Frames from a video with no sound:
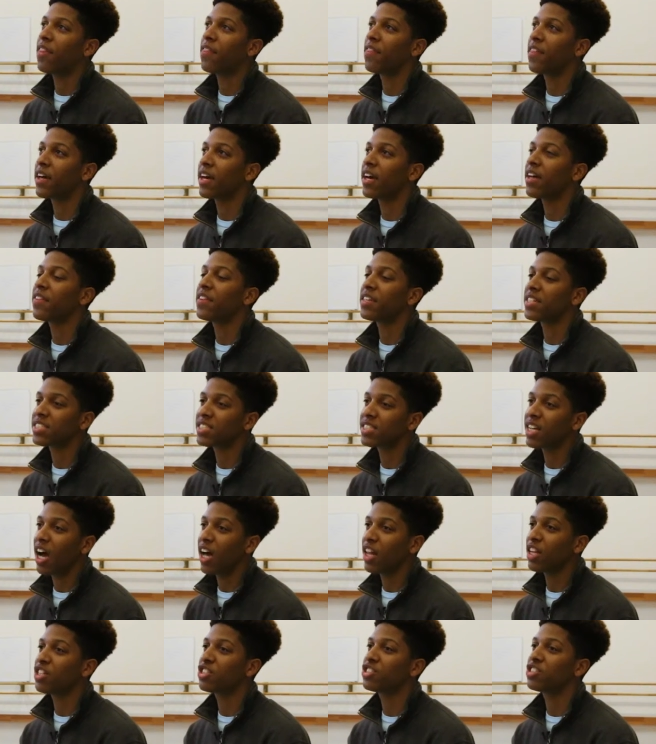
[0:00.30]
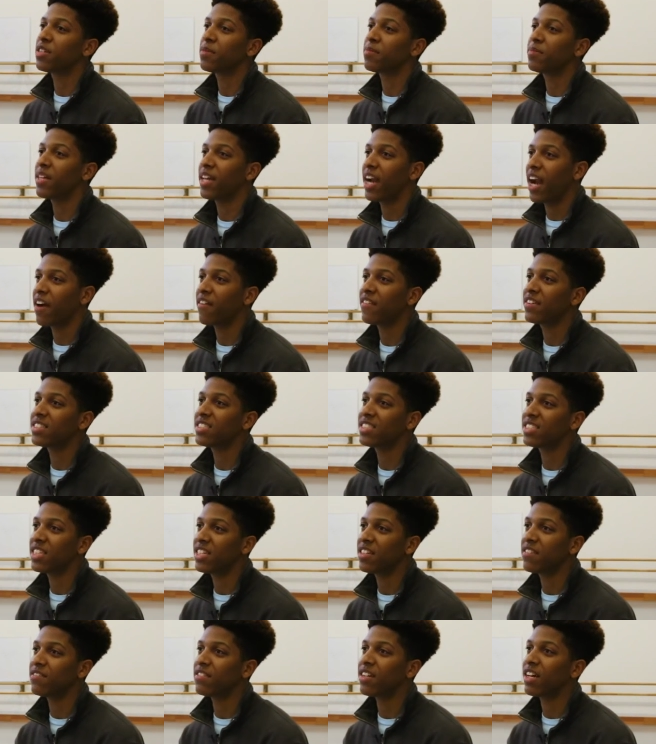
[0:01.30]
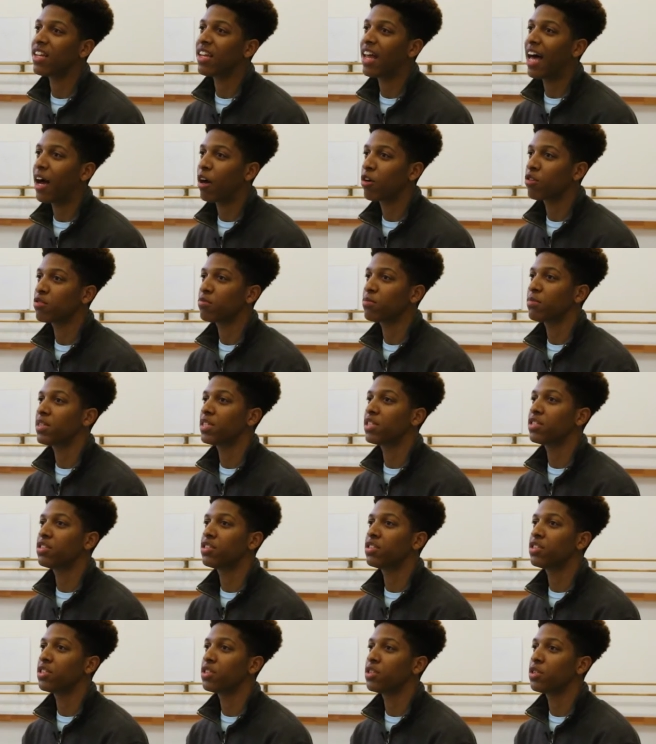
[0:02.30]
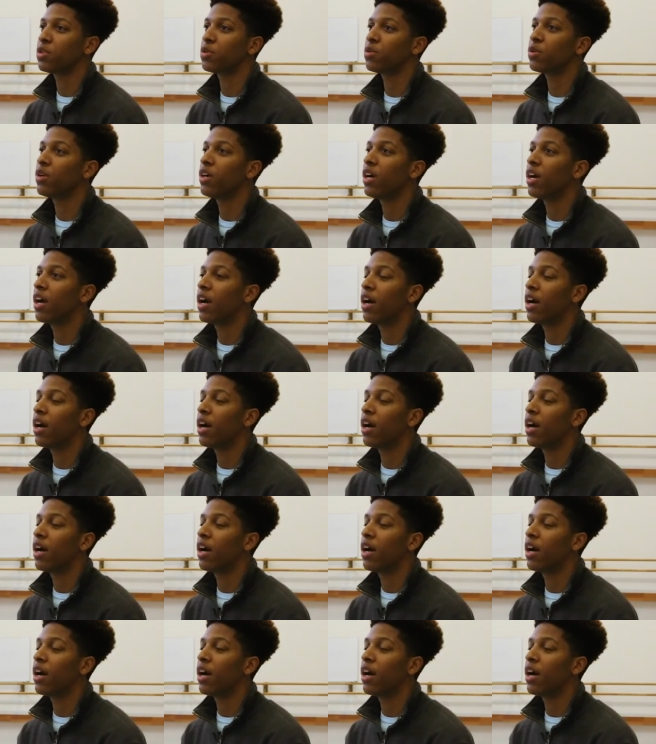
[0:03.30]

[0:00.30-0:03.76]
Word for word: The, the scholarship that I received allowed me to